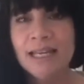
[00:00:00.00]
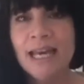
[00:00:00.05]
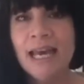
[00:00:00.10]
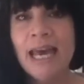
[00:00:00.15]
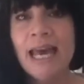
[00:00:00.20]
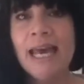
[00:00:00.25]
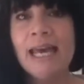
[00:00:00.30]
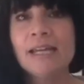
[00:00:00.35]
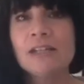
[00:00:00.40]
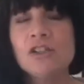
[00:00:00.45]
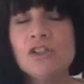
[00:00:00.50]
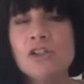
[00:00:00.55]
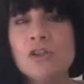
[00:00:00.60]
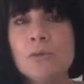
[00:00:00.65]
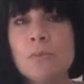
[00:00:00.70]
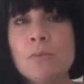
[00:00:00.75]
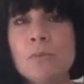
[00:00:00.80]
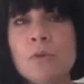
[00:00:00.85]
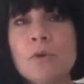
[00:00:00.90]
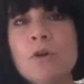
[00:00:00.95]
and to
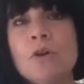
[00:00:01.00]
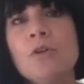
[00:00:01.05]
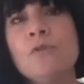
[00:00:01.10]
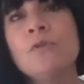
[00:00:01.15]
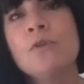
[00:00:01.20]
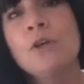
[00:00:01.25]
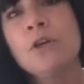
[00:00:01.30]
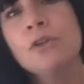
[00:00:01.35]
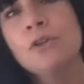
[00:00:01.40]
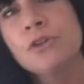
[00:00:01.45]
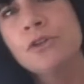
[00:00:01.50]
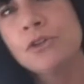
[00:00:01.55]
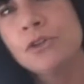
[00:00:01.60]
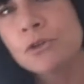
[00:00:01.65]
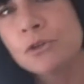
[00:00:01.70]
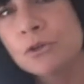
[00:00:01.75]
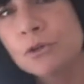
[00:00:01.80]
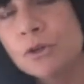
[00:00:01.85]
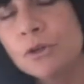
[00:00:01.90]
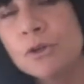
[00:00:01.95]
move
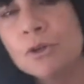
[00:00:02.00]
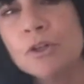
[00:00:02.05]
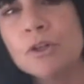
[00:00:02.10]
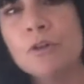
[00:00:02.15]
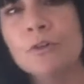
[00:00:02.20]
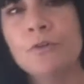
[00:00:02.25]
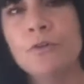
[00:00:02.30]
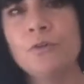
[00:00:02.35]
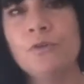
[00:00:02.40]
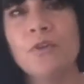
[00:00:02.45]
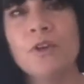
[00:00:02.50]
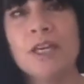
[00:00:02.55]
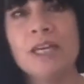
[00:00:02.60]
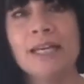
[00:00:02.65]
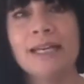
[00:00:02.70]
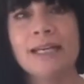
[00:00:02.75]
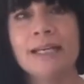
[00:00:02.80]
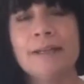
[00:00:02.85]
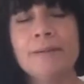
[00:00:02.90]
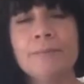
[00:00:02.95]
through your
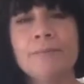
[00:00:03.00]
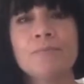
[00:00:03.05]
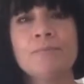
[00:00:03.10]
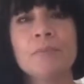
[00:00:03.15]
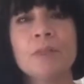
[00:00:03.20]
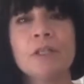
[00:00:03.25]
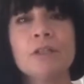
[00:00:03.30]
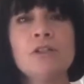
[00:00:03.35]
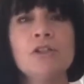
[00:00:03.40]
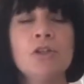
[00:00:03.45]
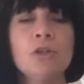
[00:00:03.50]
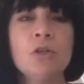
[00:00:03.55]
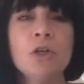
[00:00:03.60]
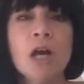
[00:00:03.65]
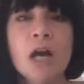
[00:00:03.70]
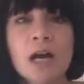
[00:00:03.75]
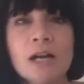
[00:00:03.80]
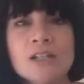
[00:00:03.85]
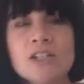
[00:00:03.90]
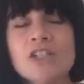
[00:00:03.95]
fear to
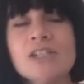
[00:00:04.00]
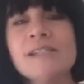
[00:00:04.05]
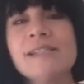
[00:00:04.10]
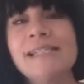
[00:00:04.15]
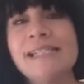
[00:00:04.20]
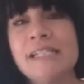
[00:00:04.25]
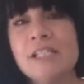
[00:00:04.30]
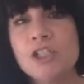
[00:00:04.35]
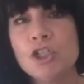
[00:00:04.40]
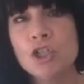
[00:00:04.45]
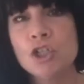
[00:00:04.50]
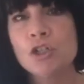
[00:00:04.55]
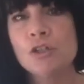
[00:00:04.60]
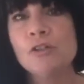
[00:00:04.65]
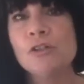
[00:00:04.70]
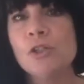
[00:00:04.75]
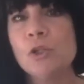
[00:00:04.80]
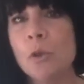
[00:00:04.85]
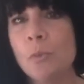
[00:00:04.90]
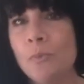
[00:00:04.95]
consciously
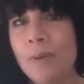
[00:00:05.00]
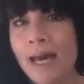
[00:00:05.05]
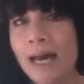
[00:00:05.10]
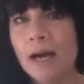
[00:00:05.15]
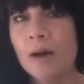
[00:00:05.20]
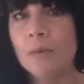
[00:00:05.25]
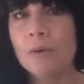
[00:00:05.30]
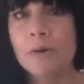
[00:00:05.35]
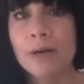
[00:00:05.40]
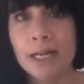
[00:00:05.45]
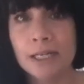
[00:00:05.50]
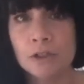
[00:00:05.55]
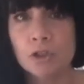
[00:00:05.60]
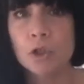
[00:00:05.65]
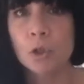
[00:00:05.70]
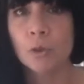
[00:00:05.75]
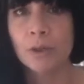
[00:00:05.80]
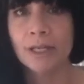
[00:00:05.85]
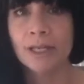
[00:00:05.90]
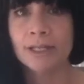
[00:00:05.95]
choose your power and
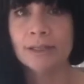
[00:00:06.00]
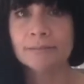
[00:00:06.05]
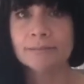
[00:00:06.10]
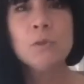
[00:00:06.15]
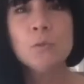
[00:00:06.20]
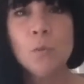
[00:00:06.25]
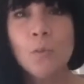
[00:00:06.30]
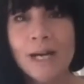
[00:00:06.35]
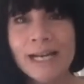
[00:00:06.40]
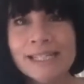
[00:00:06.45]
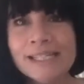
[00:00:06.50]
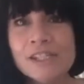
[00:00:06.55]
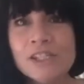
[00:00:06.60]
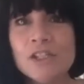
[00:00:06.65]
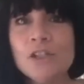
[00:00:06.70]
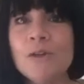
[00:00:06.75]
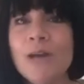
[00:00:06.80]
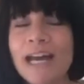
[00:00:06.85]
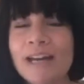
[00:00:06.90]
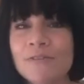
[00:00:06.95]
joy. Once
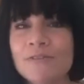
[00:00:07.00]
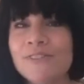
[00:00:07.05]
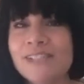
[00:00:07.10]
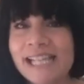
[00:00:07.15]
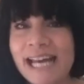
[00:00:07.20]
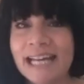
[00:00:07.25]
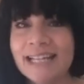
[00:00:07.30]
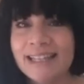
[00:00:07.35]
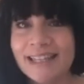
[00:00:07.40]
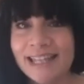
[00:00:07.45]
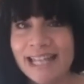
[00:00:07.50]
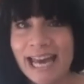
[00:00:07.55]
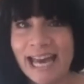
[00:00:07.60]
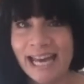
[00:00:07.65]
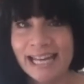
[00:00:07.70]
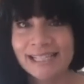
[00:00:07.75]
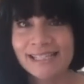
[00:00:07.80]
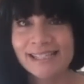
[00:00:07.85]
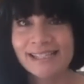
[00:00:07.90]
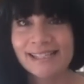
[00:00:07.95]
you have done
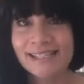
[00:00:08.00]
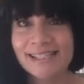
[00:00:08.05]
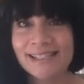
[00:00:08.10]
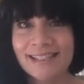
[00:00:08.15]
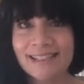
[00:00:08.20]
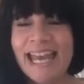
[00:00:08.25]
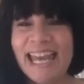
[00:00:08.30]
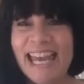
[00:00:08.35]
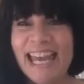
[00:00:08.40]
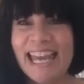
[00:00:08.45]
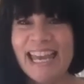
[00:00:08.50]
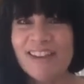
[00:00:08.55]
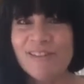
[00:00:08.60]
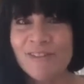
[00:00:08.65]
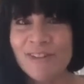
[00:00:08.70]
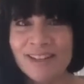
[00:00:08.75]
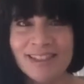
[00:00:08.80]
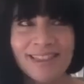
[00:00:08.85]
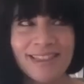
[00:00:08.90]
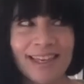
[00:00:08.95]
that,
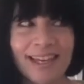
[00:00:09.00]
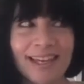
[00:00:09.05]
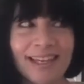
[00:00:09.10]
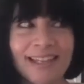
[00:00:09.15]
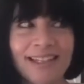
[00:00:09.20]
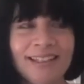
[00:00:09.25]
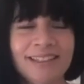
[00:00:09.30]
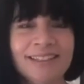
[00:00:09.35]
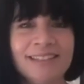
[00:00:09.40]
everything